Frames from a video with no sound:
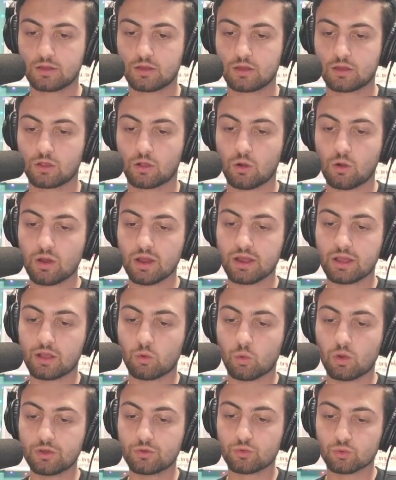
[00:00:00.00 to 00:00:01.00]

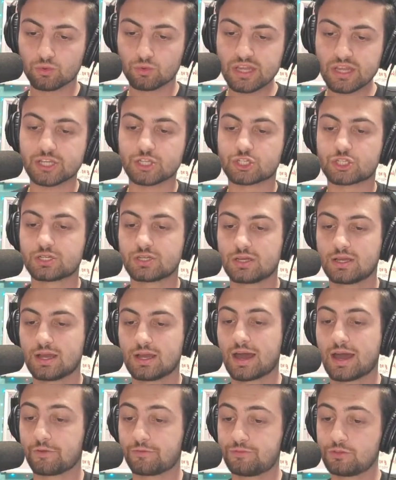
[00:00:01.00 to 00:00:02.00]
would reach
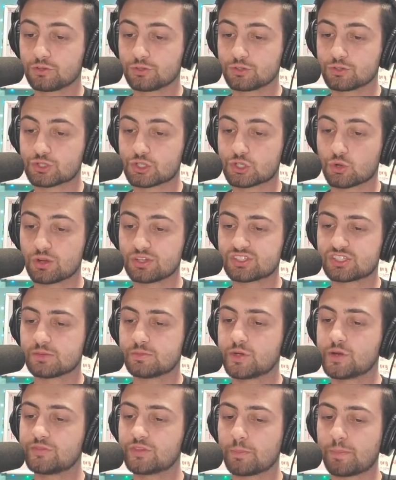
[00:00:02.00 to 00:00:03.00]
on a fielder's choice to
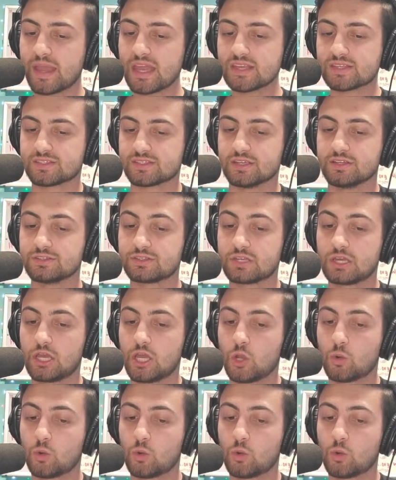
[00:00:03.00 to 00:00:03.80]
move the bases,